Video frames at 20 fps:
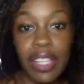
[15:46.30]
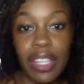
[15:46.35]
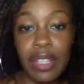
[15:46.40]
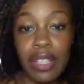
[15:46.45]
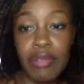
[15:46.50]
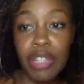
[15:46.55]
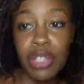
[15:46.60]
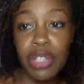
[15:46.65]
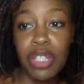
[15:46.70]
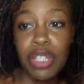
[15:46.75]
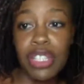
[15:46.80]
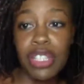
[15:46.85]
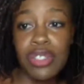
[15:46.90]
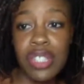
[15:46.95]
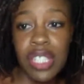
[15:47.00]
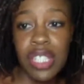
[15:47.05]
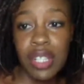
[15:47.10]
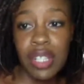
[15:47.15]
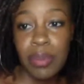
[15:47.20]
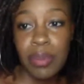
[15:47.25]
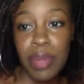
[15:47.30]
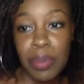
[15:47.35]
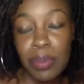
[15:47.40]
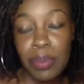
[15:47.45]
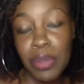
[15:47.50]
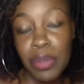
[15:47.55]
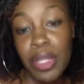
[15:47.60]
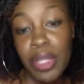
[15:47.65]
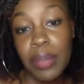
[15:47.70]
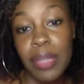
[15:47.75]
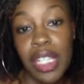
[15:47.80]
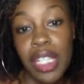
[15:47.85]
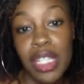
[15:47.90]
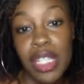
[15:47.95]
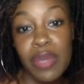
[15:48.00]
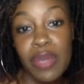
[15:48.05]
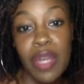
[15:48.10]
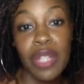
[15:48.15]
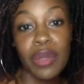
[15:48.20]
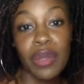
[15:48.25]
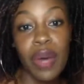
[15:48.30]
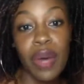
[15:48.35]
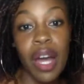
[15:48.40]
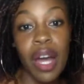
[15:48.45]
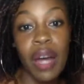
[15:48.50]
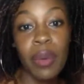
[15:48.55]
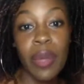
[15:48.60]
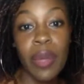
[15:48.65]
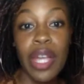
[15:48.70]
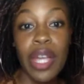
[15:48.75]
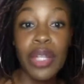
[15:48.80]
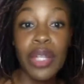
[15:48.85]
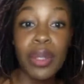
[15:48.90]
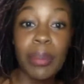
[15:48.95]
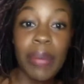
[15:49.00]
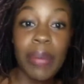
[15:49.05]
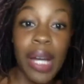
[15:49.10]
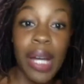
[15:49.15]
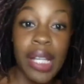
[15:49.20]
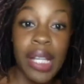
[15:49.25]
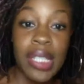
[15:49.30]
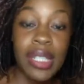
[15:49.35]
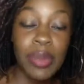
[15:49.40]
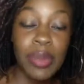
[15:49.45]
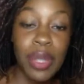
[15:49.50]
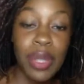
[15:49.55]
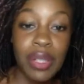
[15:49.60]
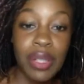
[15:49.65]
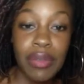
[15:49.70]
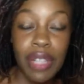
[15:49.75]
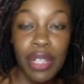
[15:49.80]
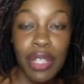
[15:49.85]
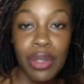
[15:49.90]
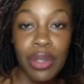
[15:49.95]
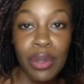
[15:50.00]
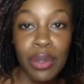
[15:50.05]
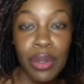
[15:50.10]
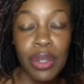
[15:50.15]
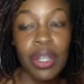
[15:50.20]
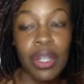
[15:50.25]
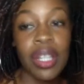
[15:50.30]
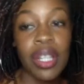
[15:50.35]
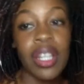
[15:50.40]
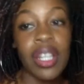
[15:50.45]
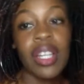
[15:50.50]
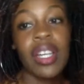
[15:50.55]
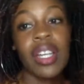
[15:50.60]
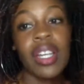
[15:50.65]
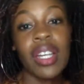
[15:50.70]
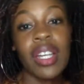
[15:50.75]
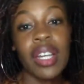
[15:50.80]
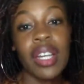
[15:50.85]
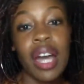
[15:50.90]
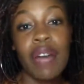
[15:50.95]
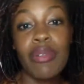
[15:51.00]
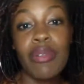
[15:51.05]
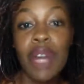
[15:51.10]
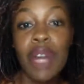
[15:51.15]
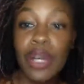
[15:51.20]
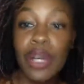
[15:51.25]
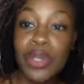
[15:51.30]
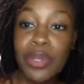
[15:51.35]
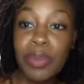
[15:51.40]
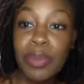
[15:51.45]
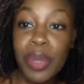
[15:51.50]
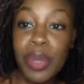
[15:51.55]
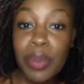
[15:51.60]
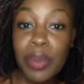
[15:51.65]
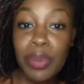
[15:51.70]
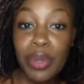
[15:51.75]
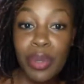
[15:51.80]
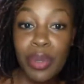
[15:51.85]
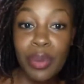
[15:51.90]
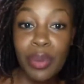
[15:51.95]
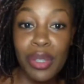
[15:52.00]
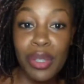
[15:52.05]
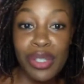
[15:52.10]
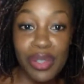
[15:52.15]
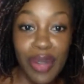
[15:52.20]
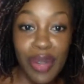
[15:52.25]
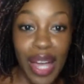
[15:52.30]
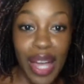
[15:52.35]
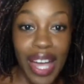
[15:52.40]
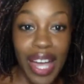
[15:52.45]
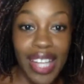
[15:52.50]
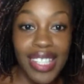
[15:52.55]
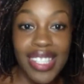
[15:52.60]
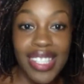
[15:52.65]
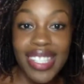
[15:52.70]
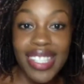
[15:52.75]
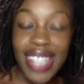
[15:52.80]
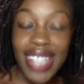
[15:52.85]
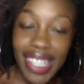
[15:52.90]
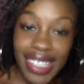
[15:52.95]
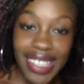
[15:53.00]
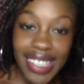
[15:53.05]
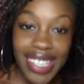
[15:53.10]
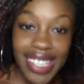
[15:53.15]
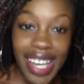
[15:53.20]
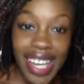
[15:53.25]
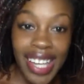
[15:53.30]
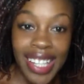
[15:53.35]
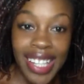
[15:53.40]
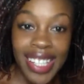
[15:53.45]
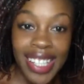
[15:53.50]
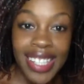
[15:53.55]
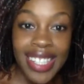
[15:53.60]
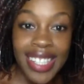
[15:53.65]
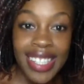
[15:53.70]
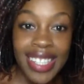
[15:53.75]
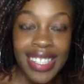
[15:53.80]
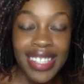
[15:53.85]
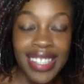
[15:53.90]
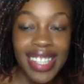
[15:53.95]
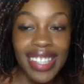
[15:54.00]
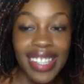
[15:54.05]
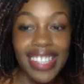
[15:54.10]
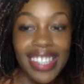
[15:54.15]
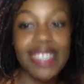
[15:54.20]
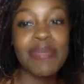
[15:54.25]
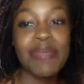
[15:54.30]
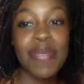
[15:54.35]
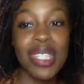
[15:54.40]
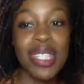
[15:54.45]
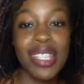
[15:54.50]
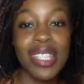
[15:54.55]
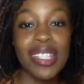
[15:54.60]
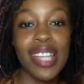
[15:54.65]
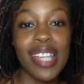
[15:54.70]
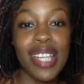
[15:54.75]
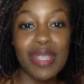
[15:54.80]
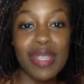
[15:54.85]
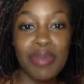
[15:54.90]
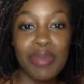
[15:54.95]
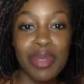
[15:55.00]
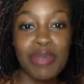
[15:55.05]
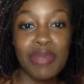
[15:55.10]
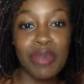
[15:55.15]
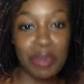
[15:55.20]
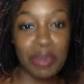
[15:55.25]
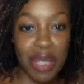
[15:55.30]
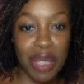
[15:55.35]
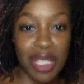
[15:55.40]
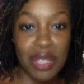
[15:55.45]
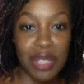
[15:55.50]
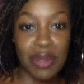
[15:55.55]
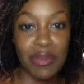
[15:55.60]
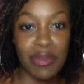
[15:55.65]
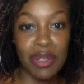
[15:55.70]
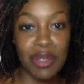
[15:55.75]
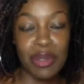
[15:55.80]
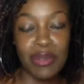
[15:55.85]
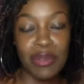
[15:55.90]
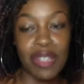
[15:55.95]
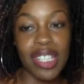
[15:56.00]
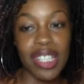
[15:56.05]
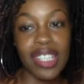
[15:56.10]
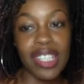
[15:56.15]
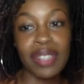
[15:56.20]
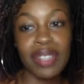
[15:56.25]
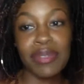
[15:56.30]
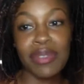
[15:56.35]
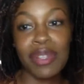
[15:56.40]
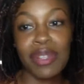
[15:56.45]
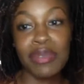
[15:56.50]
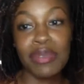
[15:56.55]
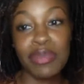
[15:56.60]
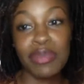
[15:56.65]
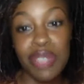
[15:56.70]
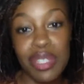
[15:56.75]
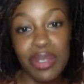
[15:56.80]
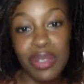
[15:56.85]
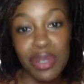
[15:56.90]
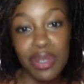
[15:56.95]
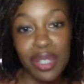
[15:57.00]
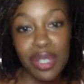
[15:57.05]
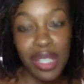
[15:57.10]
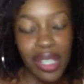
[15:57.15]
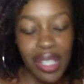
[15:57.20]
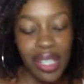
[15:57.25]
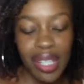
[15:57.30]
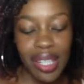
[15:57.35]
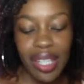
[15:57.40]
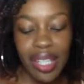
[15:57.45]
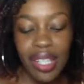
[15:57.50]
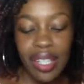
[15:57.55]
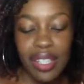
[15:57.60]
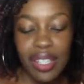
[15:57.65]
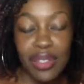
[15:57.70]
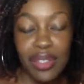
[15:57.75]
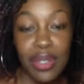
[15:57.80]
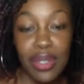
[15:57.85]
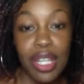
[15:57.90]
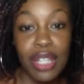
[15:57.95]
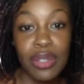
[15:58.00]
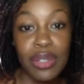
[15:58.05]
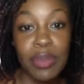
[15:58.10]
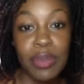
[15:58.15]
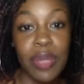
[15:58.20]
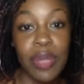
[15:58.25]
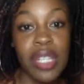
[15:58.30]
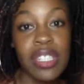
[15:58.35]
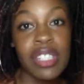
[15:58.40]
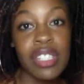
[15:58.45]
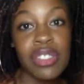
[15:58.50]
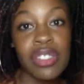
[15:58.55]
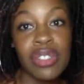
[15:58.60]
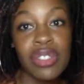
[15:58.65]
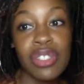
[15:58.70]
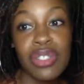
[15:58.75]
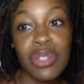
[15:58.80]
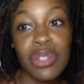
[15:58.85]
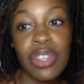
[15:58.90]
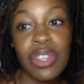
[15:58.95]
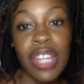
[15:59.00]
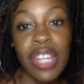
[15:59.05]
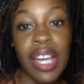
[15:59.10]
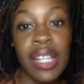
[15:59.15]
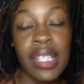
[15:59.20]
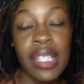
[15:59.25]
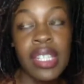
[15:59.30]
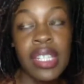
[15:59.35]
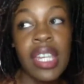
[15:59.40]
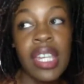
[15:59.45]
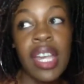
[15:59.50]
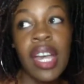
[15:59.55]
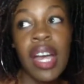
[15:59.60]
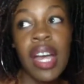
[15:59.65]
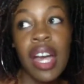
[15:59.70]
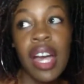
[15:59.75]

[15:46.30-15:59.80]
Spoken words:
like, the regulations that have been put in place, where you are, wear your mask whenever you're around people, wash your hands, sanitize. Like, this message has been repeated over and over again for a reason. So yeah, do pay attention to that.